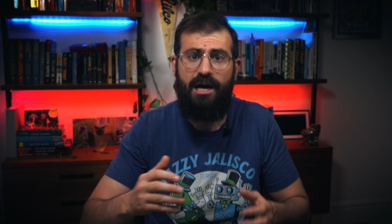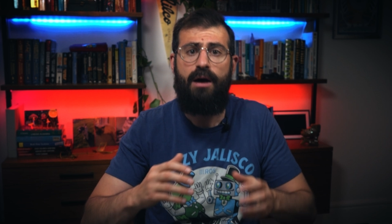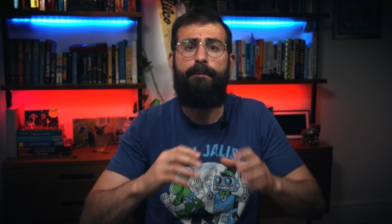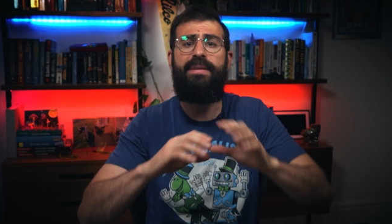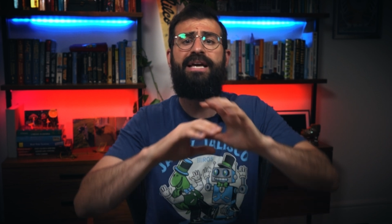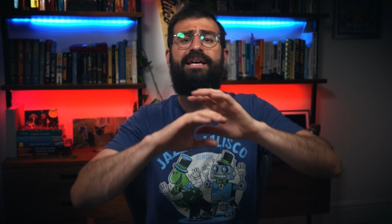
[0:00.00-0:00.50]

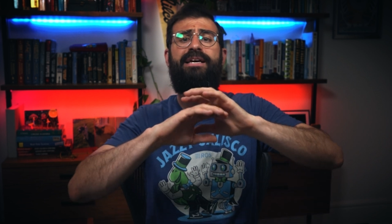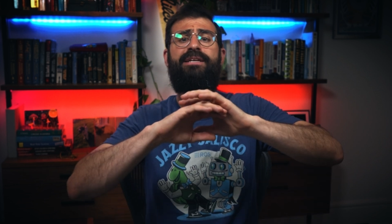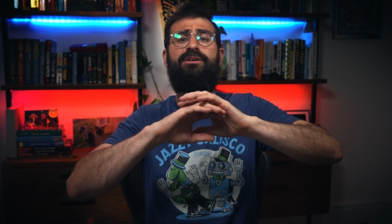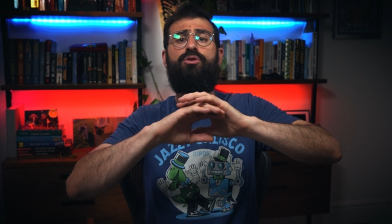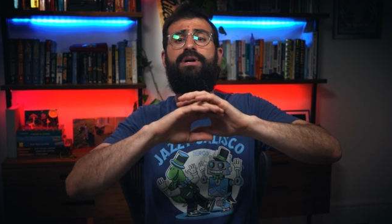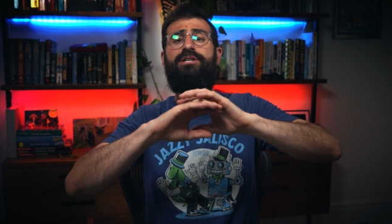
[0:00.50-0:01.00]
making
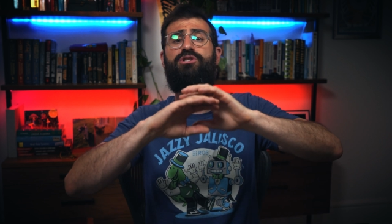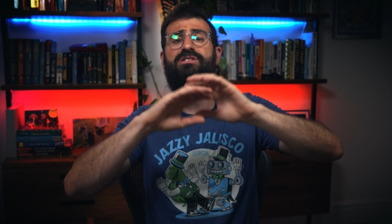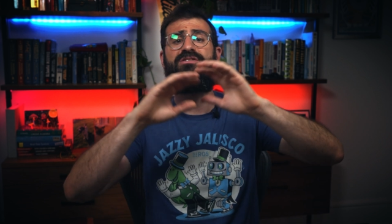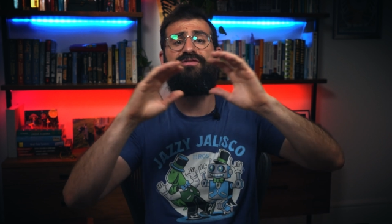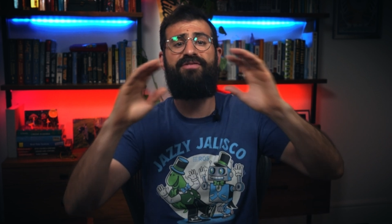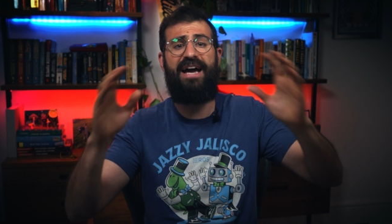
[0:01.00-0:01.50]
integrations
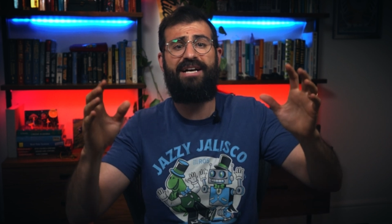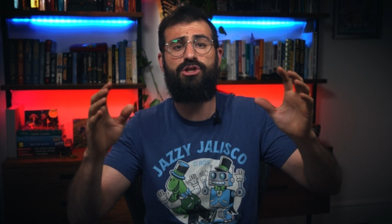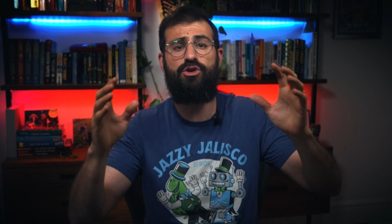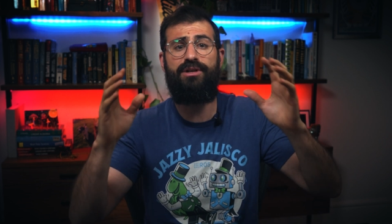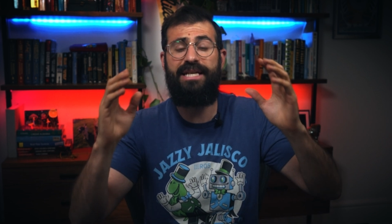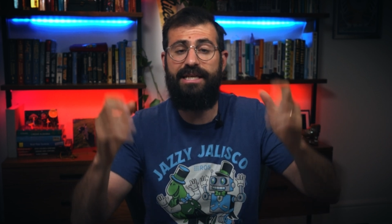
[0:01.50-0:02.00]

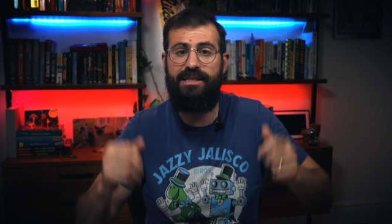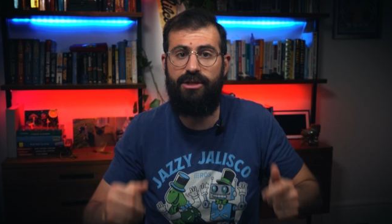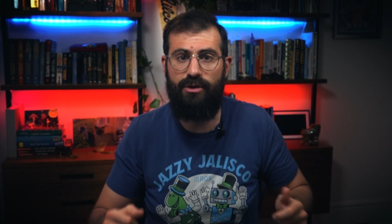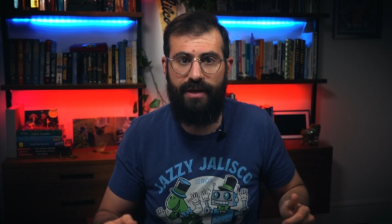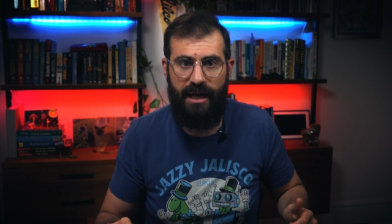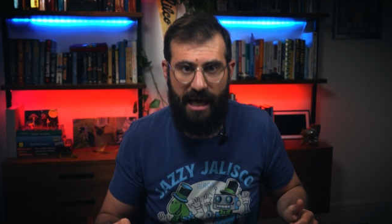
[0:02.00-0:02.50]
faster and easier
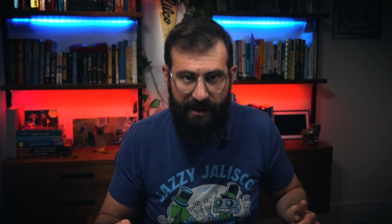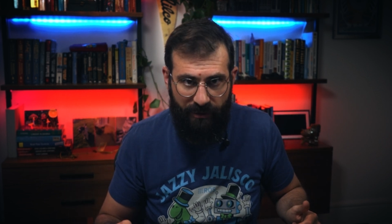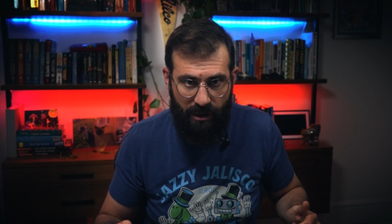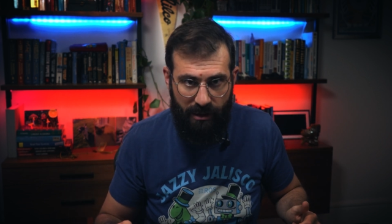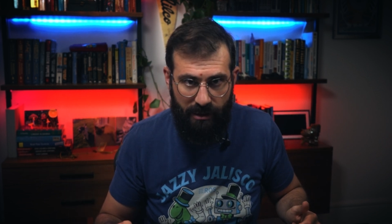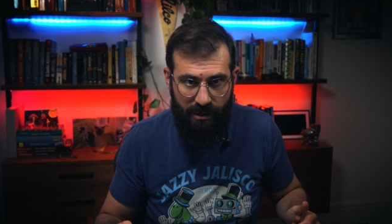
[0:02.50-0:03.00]
than ever.